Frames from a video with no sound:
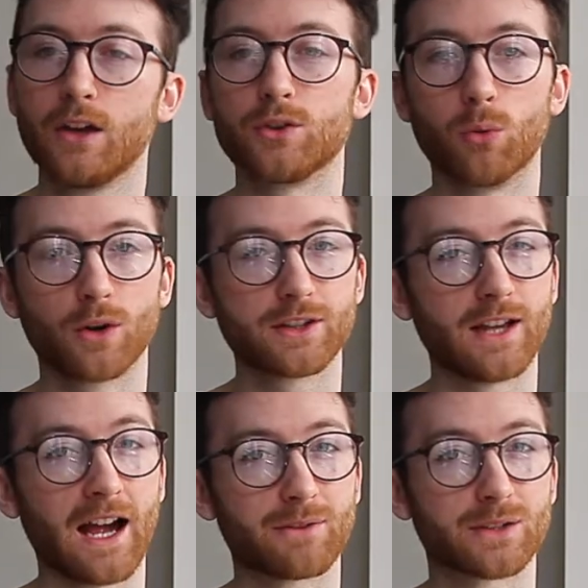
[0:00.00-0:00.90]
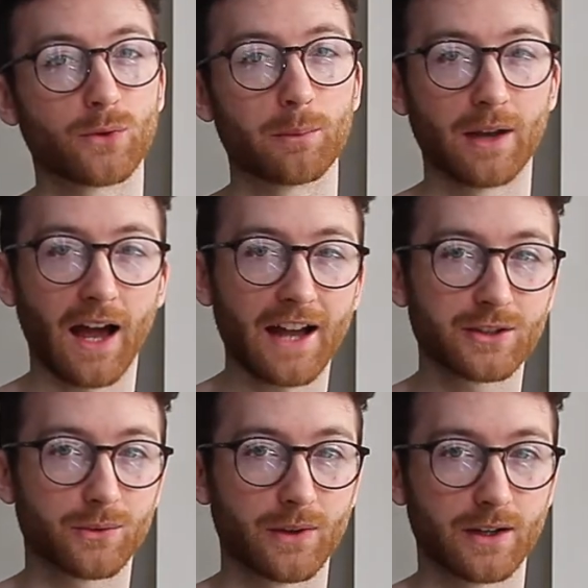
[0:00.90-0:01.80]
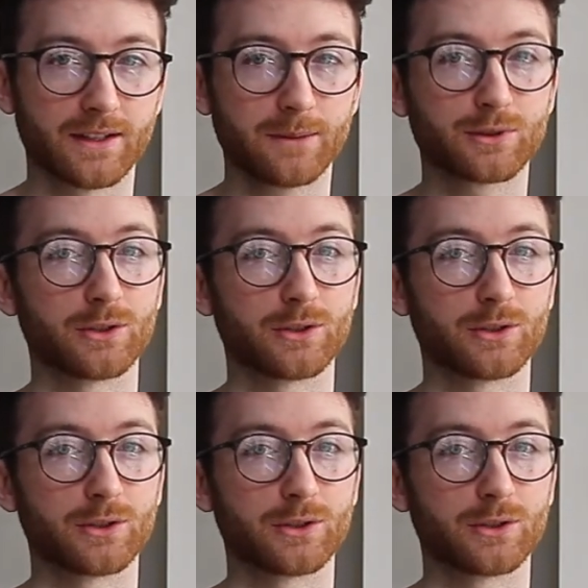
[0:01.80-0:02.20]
You want to have this formula at your fingertips